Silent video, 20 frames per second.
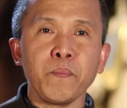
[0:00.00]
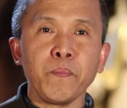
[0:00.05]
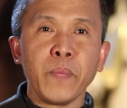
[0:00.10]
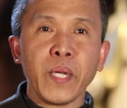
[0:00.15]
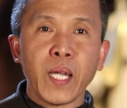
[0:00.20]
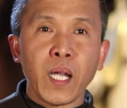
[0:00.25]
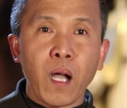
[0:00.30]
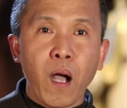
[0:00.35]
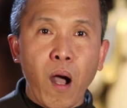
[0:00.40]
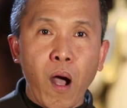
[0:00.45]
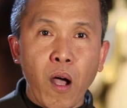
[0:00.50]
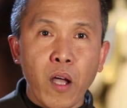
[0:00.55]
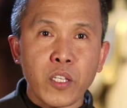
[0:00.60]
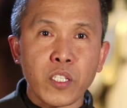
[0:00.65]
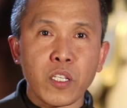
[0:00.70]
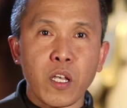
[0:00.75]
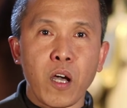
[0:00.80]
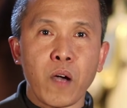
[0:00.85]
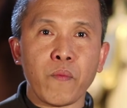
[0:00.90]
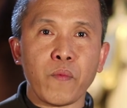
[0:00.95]

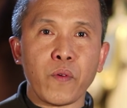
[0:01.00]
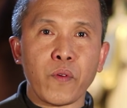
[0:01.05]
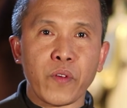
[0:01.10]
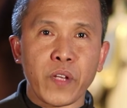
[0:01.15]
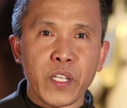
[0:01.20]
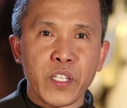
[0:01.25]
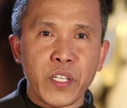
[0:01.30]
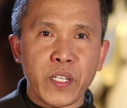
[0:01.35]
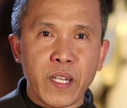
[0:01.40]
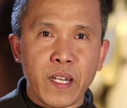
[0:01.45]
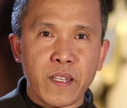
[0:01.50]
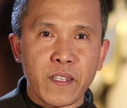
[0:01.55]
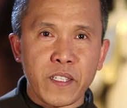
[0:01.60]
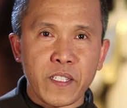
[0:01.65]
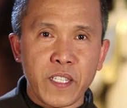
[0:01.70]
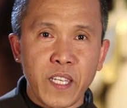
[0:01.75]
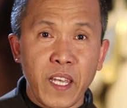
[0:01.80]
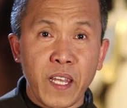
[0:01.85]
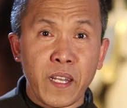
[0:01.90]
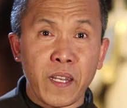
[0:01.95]
because of original
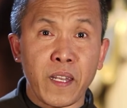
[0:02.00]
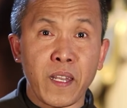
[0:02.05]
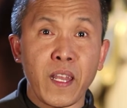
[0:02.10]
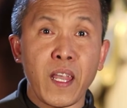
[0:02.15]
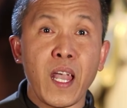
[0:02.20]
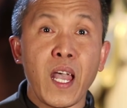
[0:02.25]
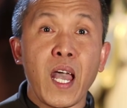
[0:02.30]
sin